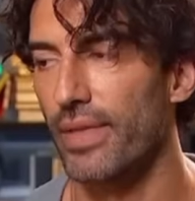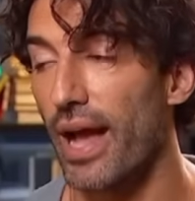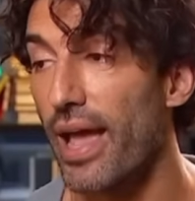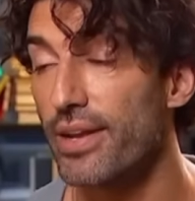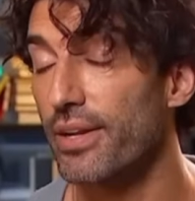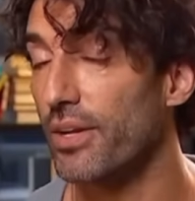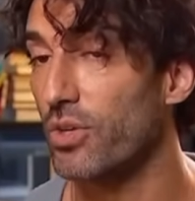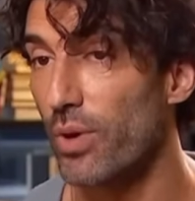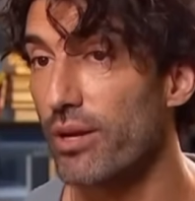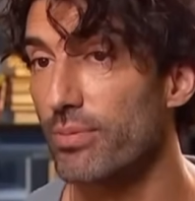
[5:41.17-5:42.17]
I had an
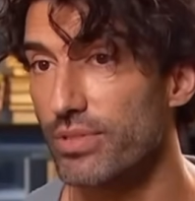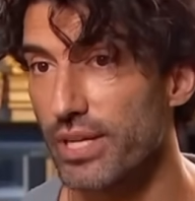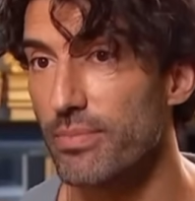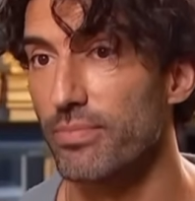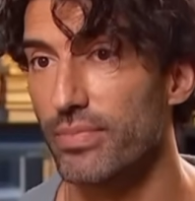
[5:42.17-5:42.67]
incredible team